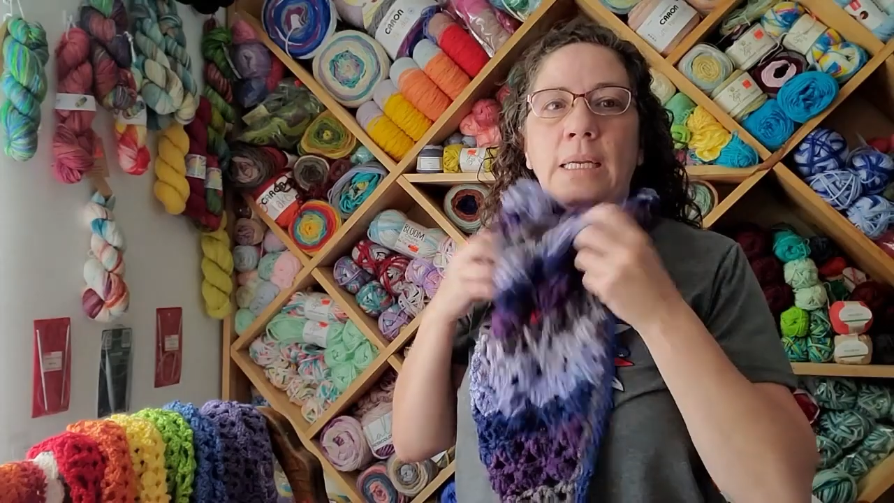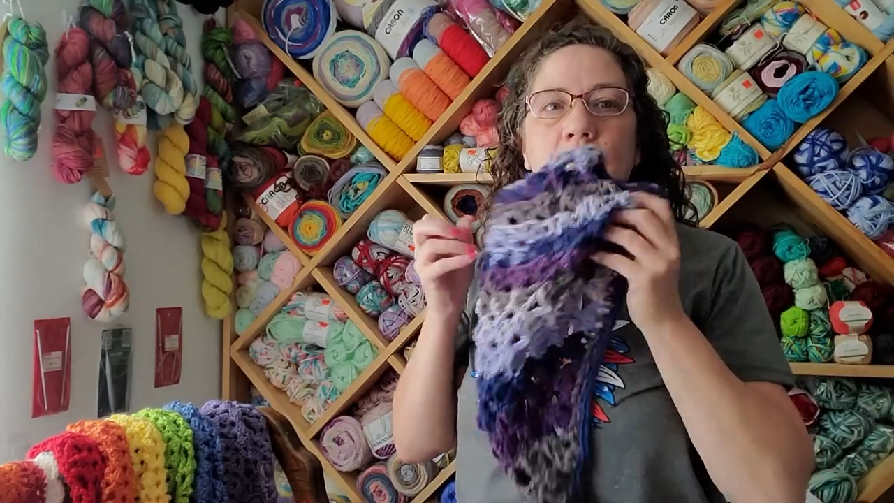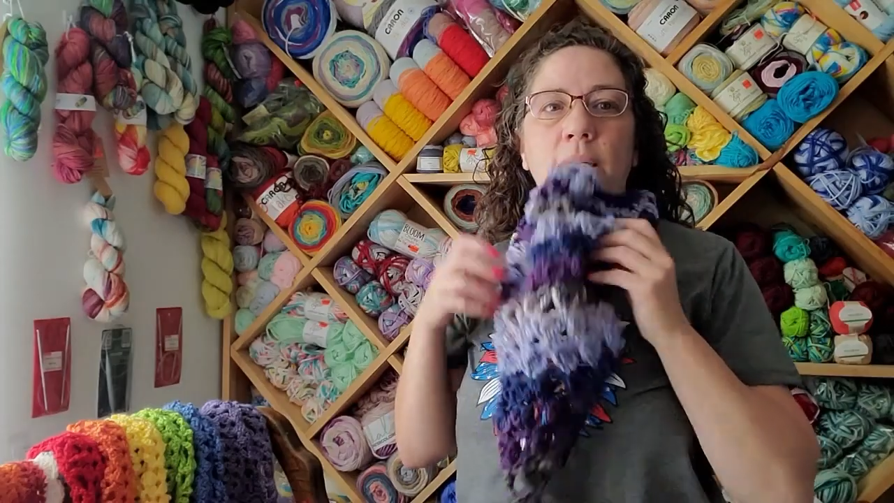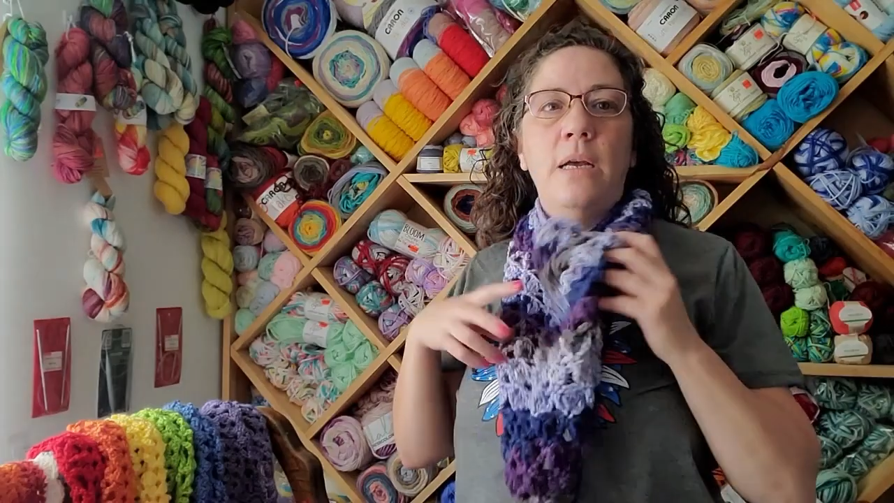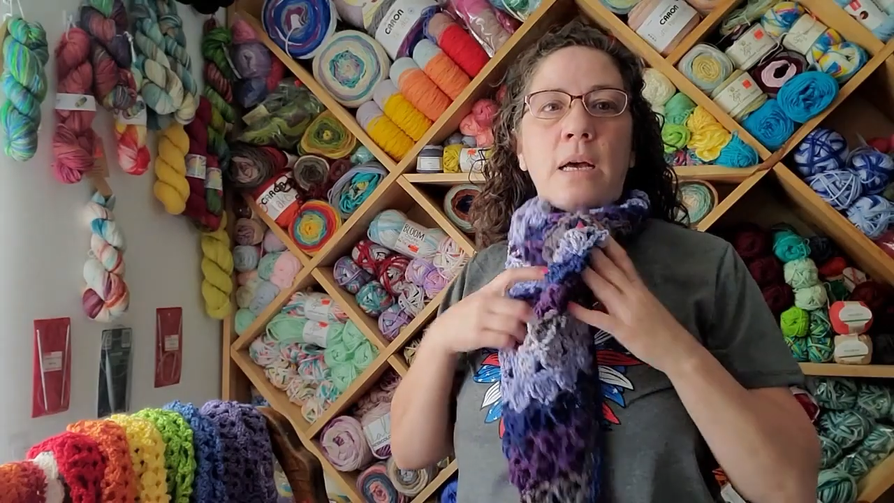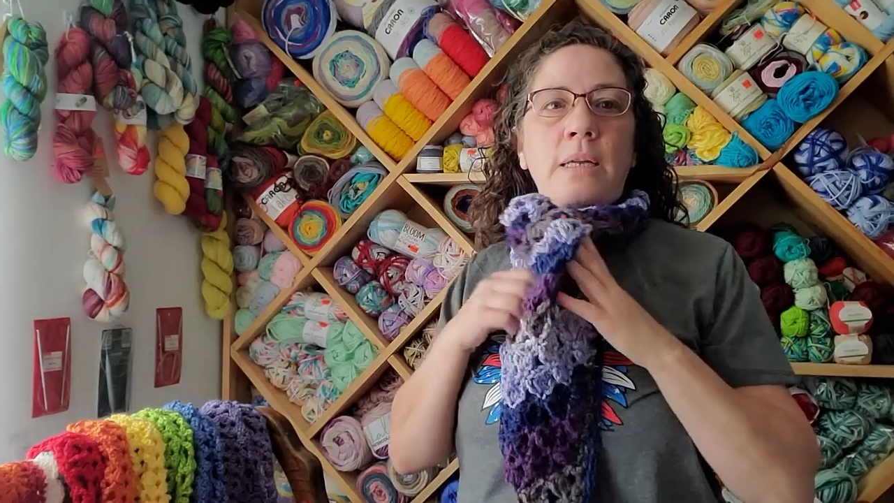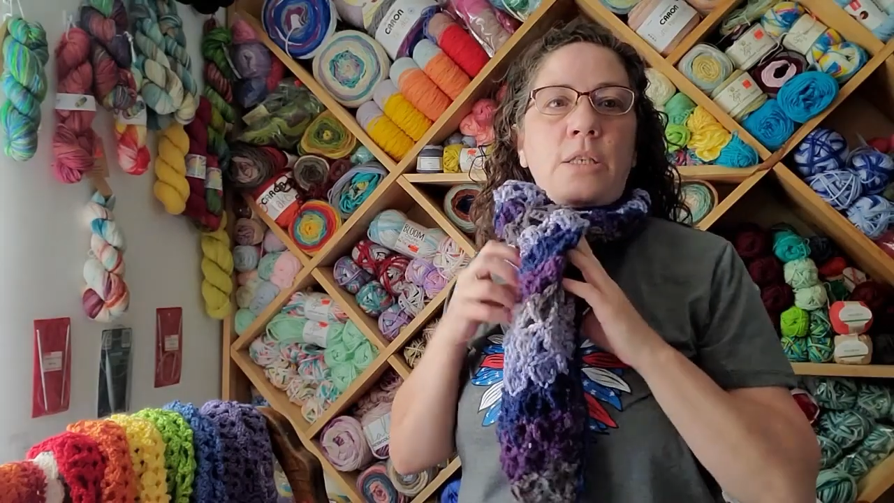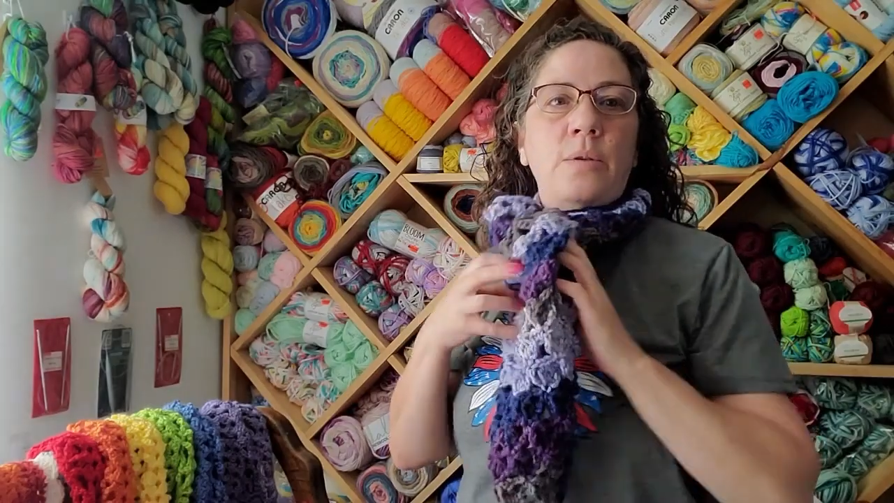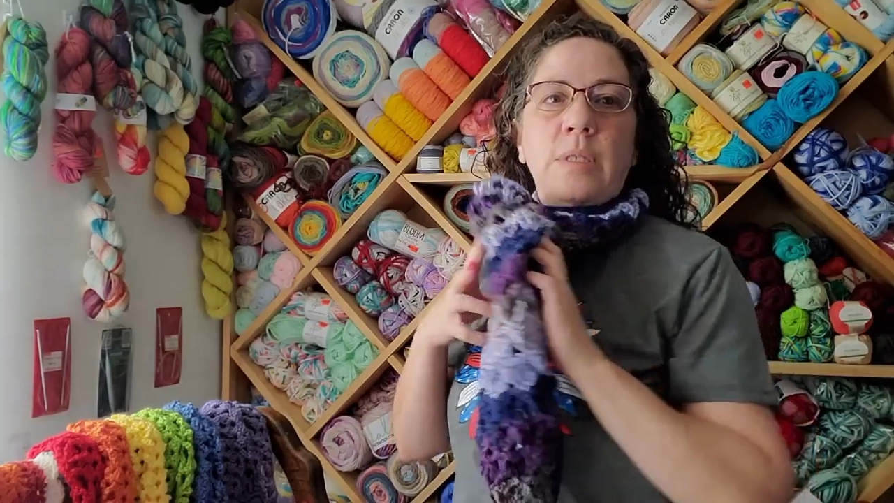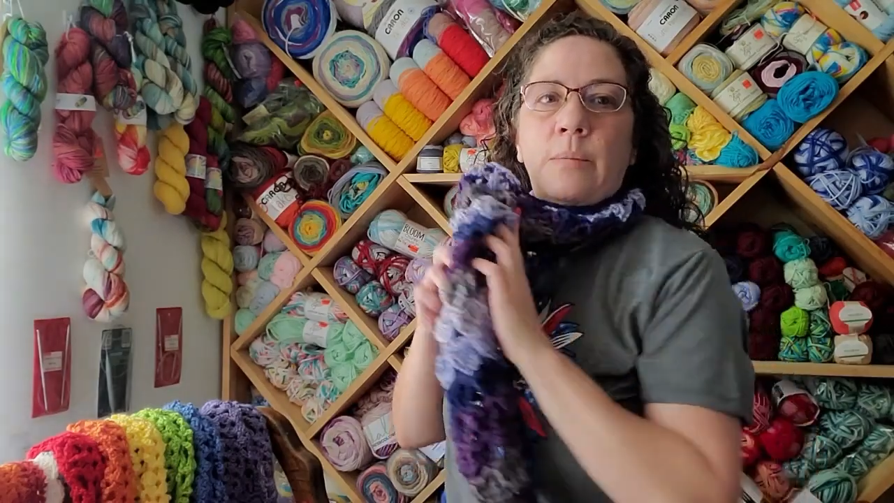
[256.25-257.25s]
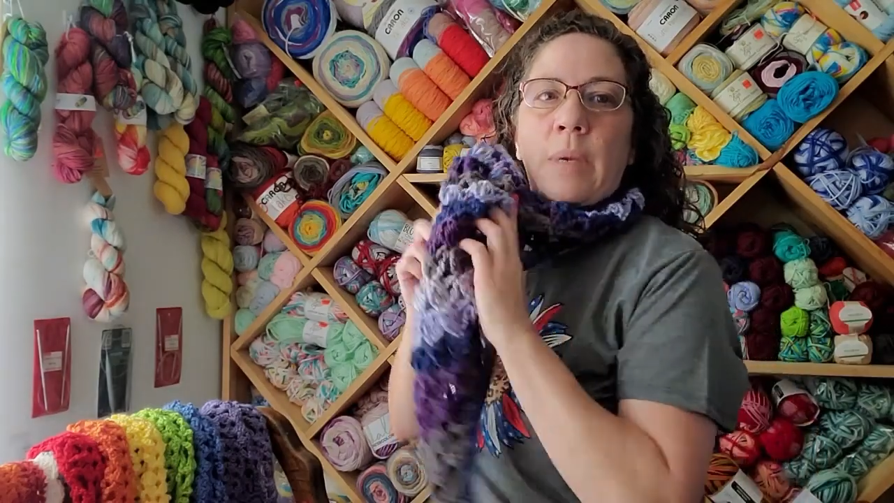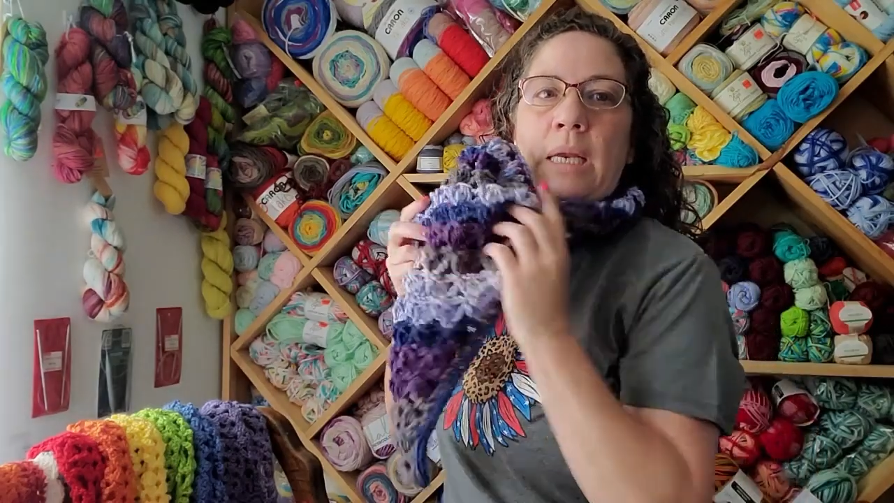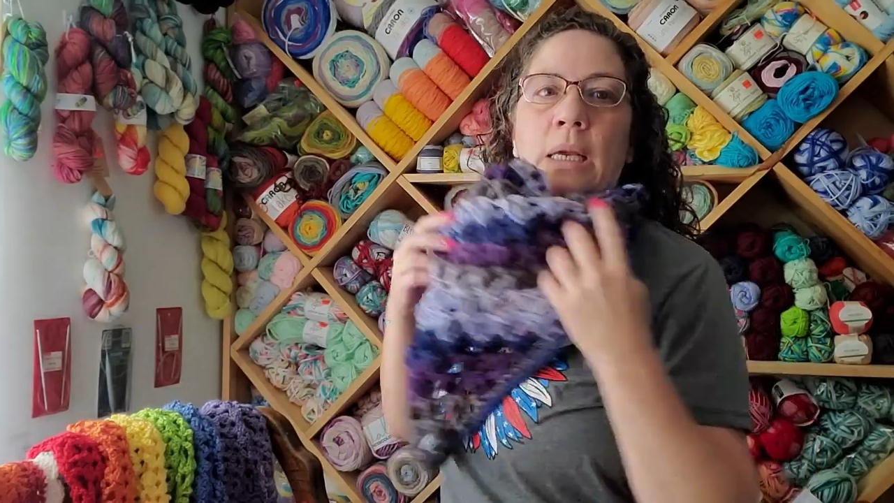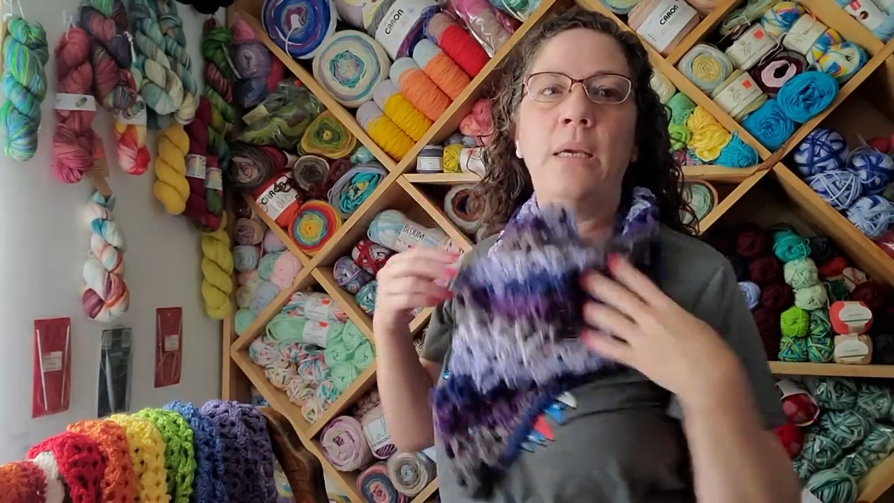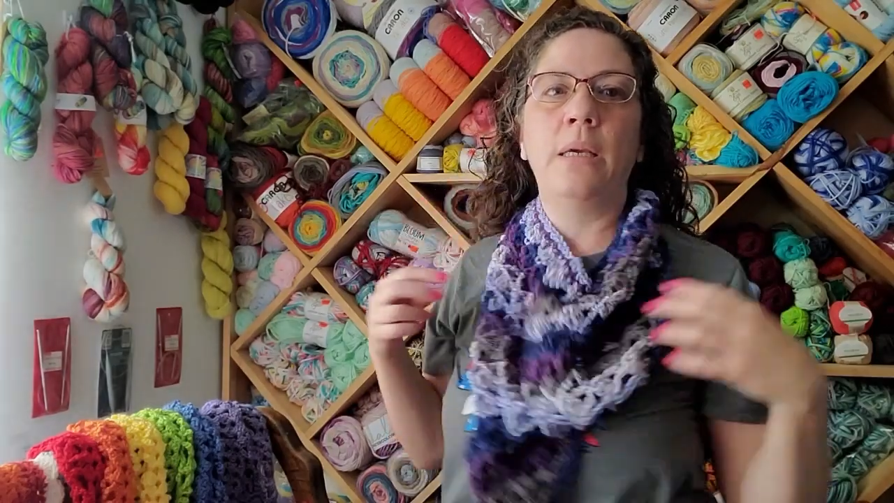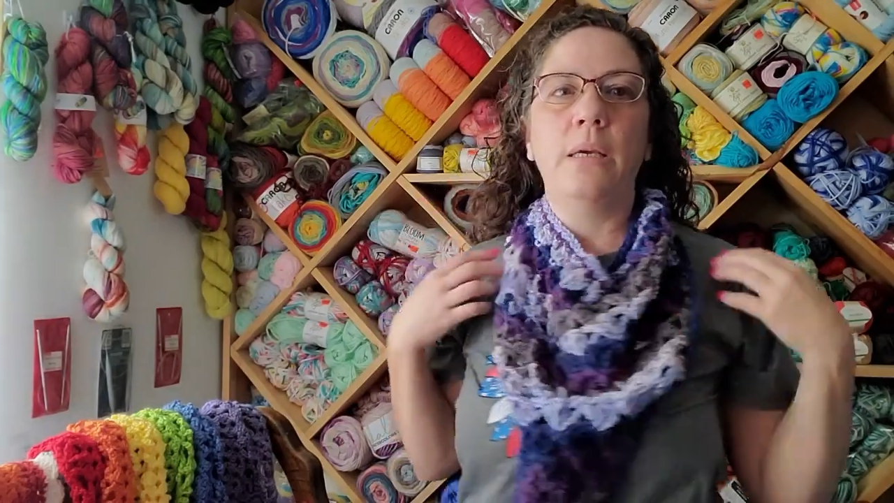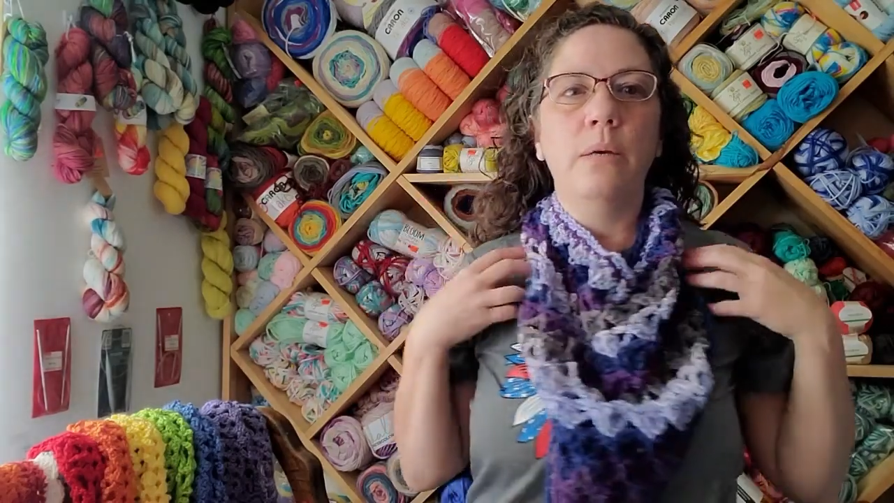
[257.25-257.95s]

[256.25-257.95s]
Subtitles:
did not do as many